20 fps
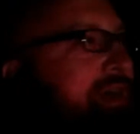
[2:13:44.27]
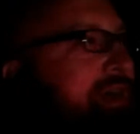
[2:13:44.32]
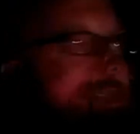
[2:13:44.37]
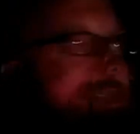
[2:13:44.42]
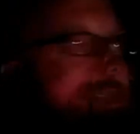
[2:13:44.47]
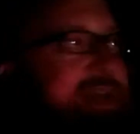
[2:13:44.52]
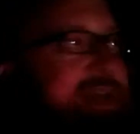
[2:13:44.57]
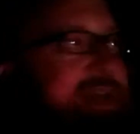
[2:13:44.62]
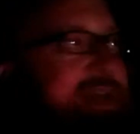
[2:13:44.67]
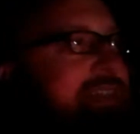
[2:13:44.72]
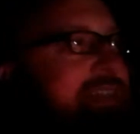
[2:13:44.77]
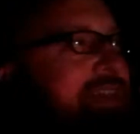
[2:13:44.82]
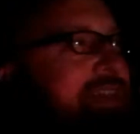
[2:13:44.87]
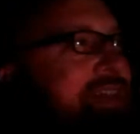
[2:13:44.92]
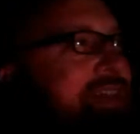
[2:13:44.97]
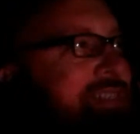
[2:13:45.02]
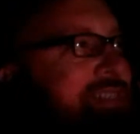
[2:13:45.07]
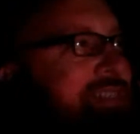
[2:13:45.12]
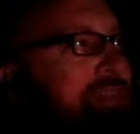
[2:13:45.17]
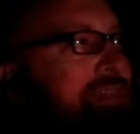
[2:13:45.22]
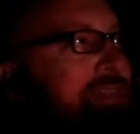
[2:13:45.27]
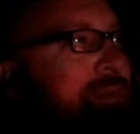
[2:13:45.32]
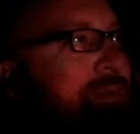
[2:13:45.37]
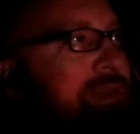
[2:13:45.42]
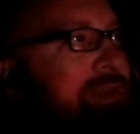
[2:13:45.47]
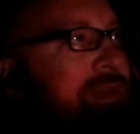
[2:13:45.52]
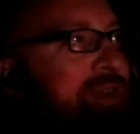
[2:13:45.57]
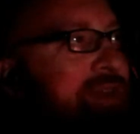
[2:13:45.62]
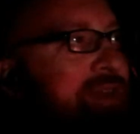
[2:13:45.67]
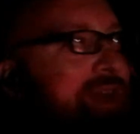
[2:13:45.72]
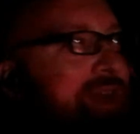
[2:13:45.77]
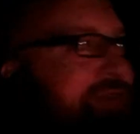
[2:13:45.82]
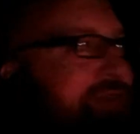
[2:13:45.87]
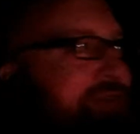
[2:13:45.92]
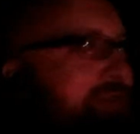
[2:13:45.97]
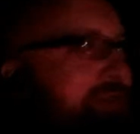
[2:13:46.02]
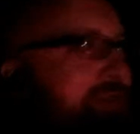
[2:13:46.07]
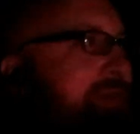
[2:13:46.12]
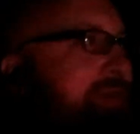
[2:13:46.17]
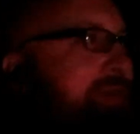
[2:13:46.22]
Like I said, unless it's the middle of the
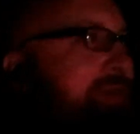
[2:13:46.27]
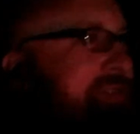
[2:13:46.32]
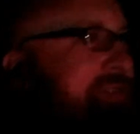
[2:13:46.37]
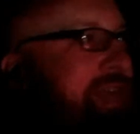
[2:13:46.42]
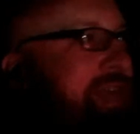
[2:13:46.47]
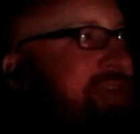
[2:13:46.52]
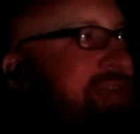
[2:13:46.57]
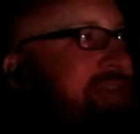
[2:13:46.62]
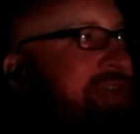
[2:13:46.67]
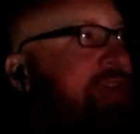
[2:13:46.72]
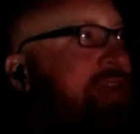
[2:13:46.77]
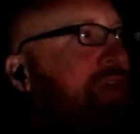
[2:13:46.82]
afternoon, it's like